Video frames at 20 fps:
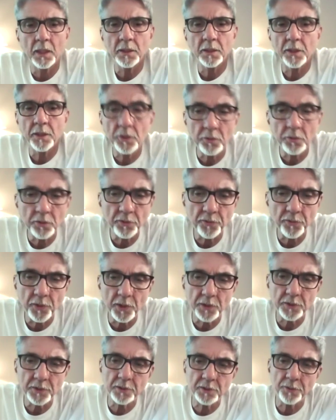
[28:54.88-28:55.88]

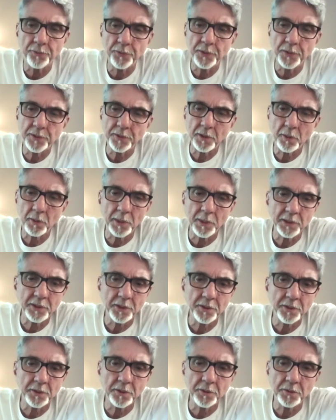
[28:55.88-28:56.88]
universe, the physical
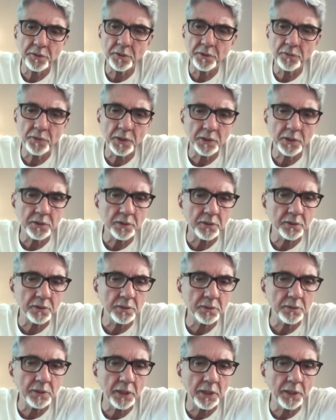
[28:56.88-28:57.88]
material universe.
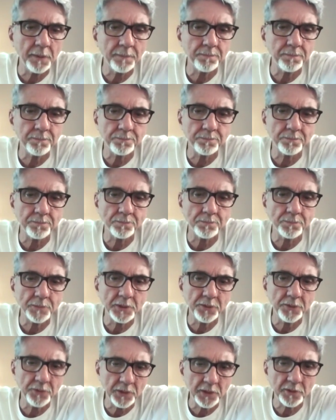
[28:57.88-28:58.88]

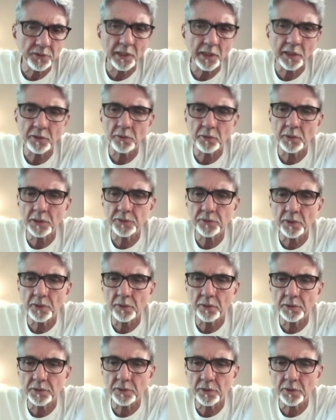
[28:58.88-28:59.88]
Even the subtle as
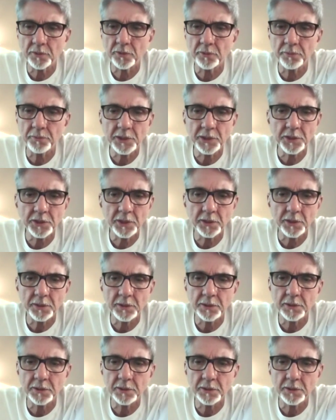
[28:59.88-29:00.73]
well is also mithya.